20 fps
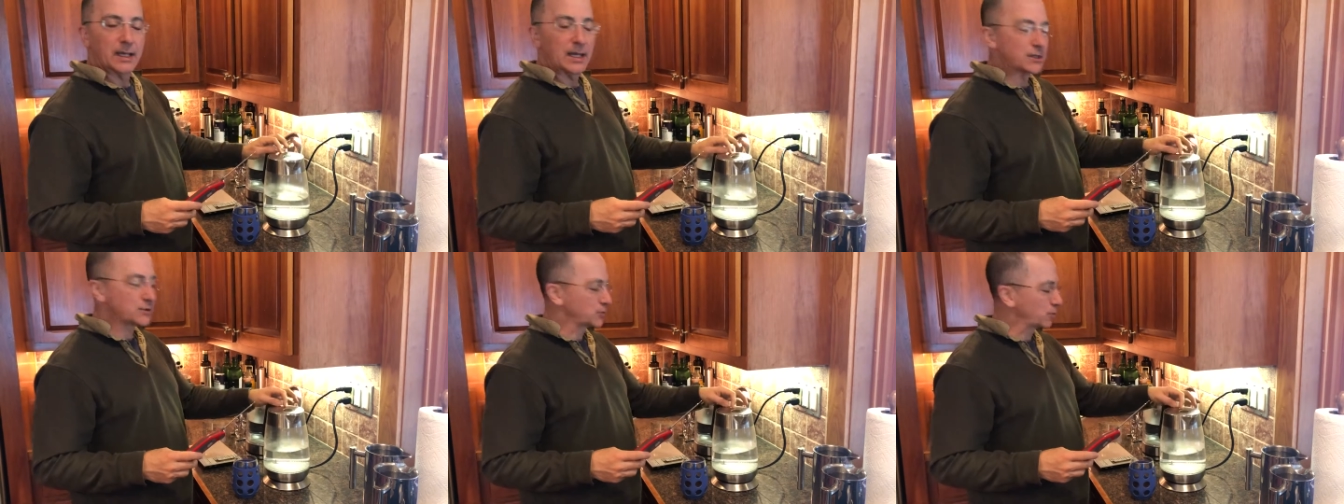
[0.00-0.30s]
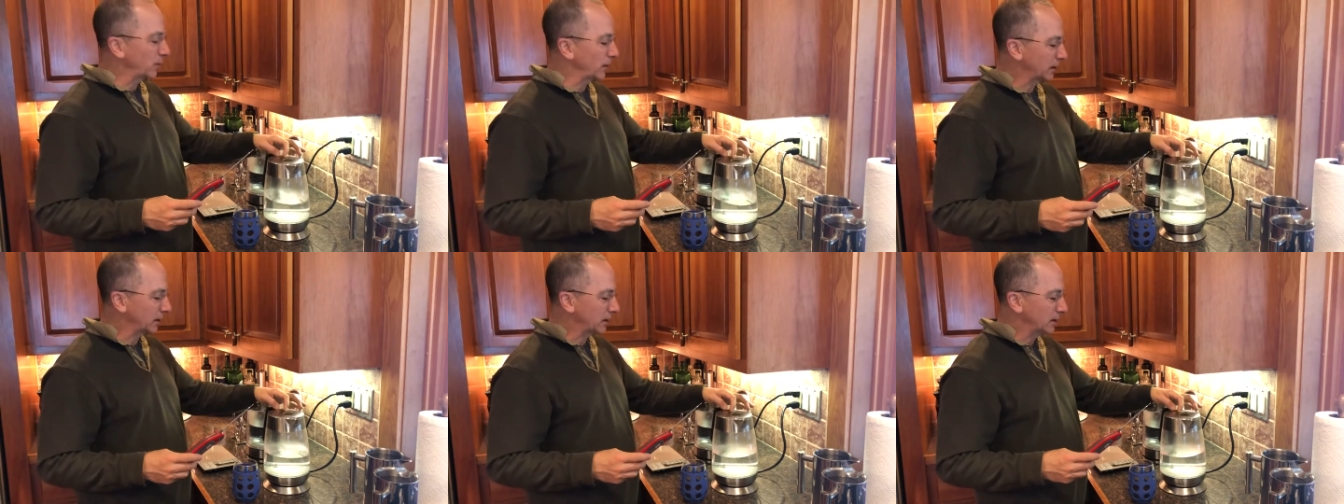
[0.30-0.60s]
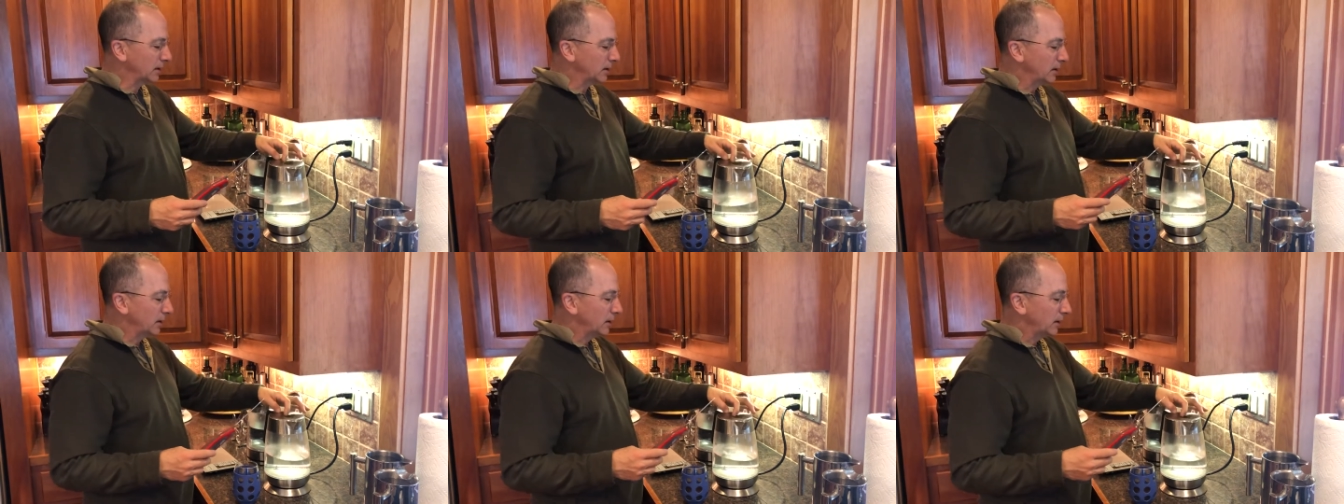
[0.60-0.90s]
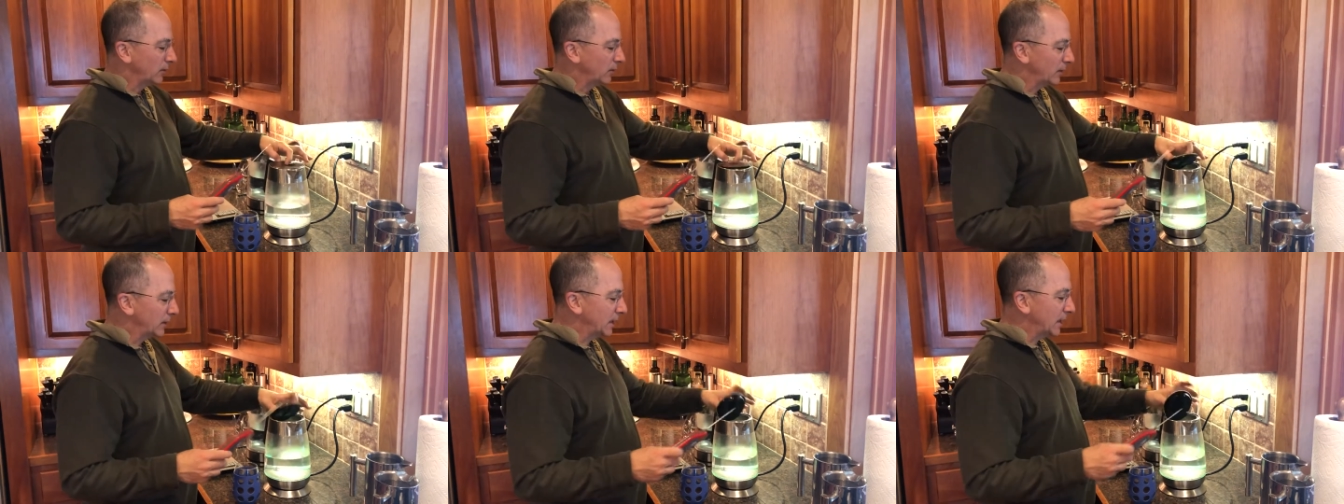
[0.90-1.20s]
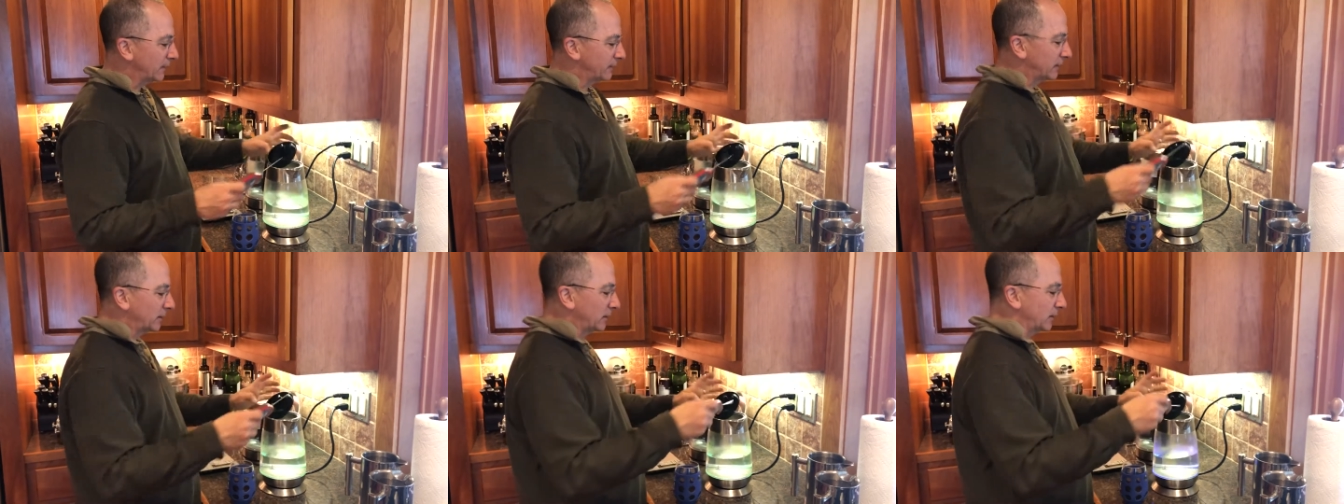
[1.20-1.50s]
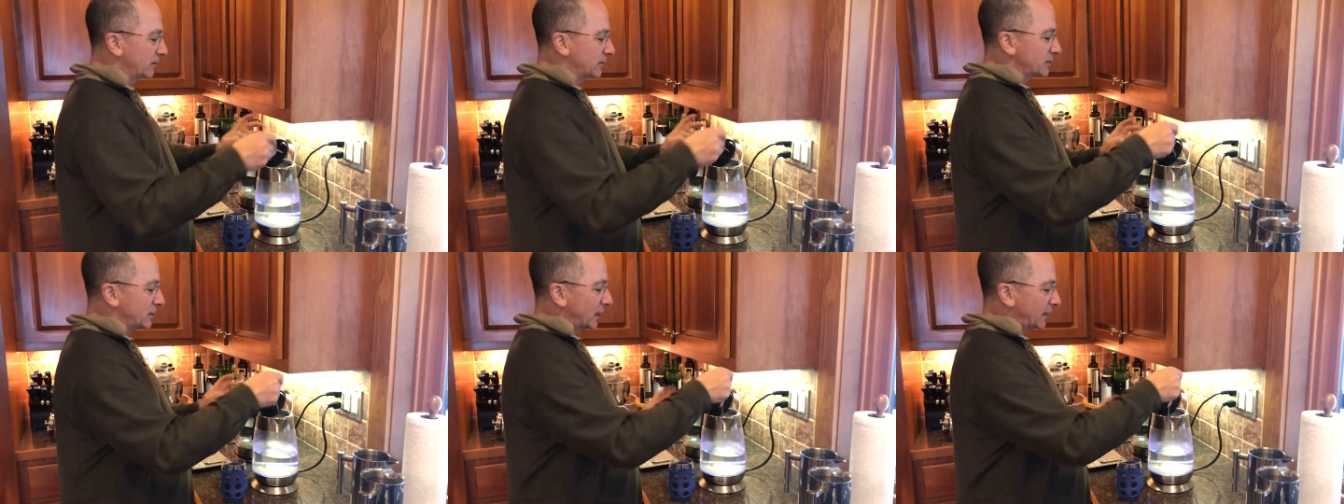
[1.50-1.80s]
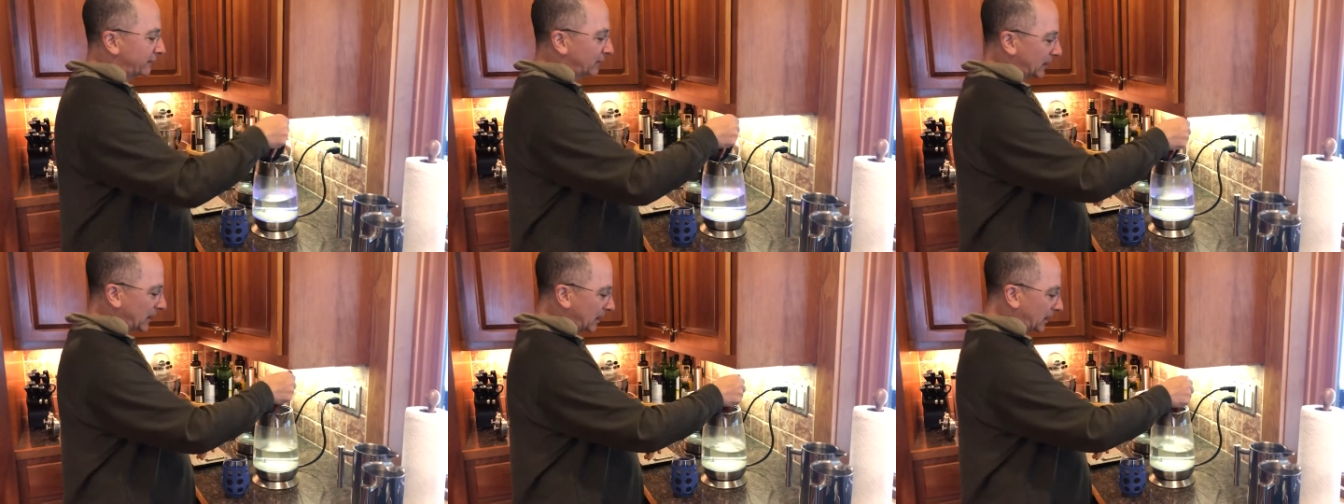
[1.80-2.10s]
guesswork. What you have to do is you have to